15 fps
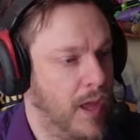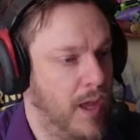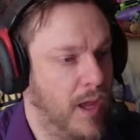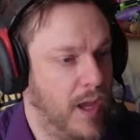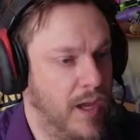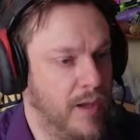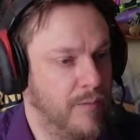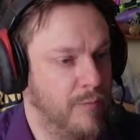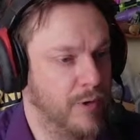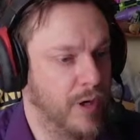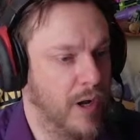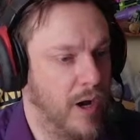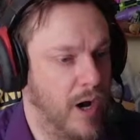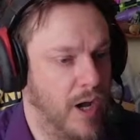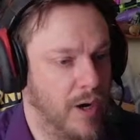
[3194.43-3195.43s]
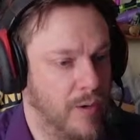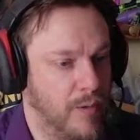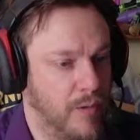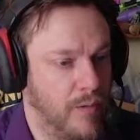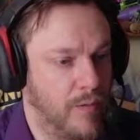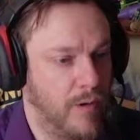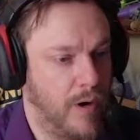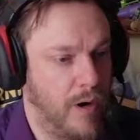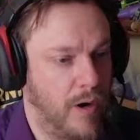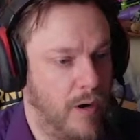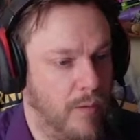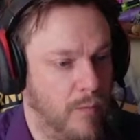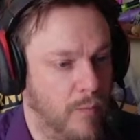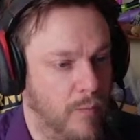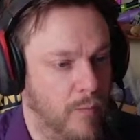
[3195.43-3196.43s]
and we're gonna auto
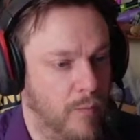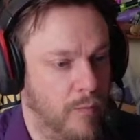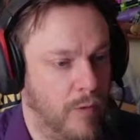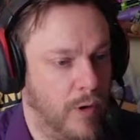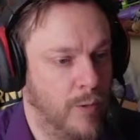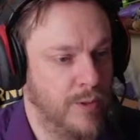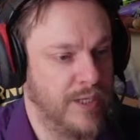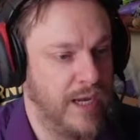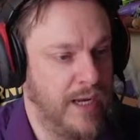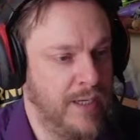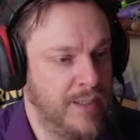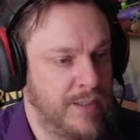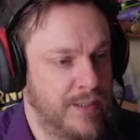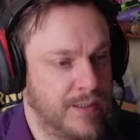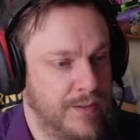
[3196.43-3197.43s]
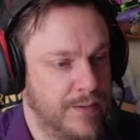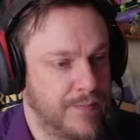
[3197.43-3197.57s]
rotate